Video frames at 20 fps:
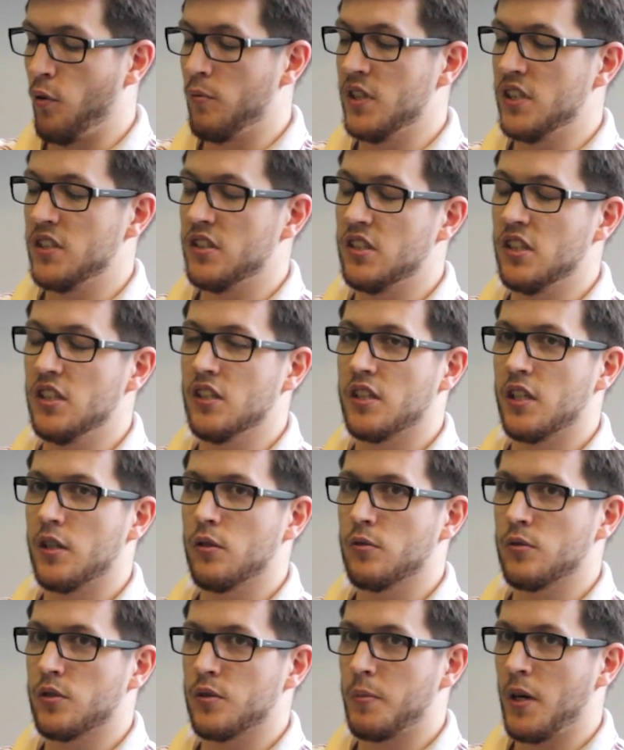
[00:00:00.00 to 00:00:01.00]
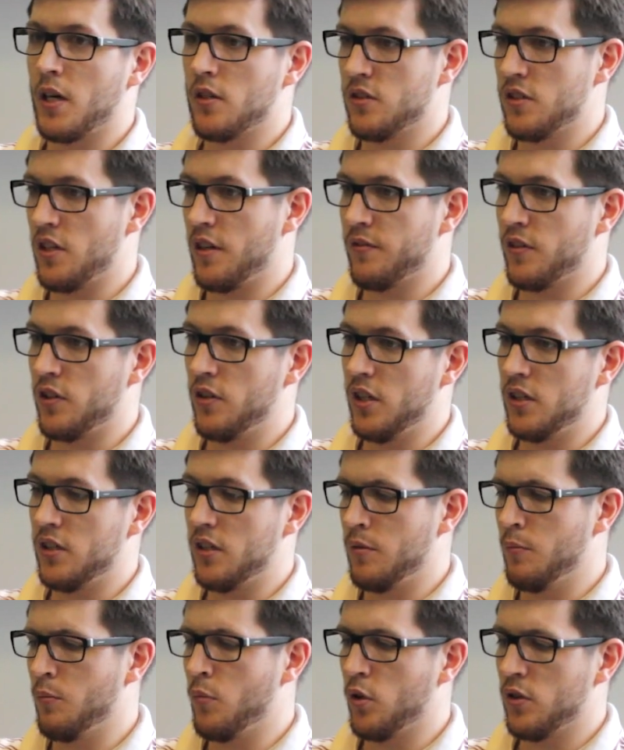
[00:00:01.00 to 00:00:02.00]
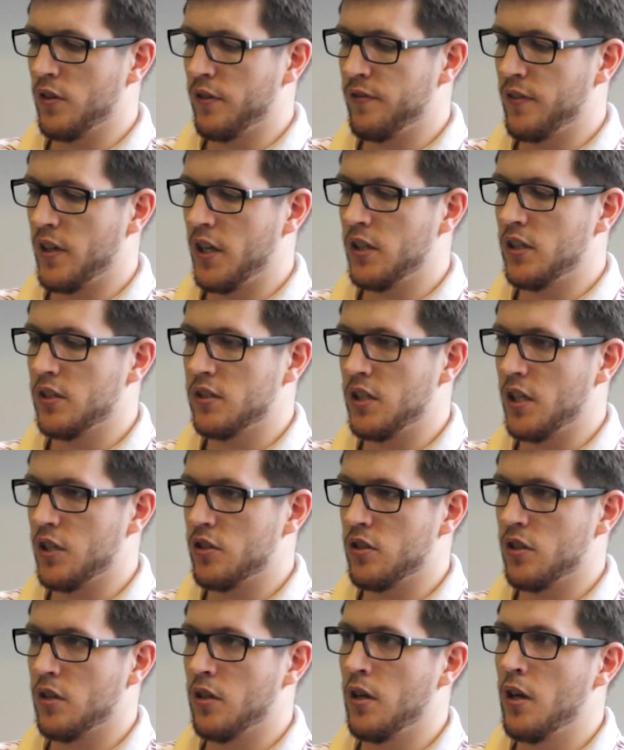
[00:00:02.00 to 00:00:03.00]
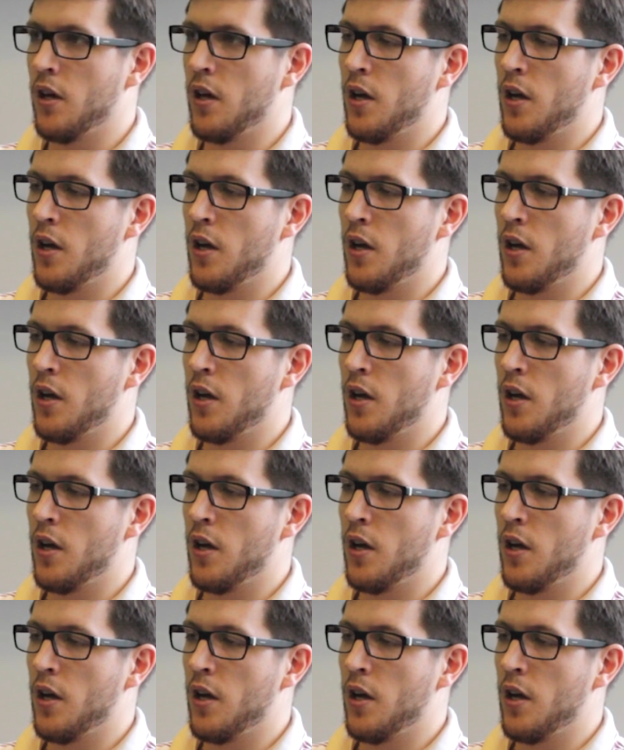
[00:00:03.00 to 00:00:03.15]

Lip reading: these details, patterns that I've created and modified, etc.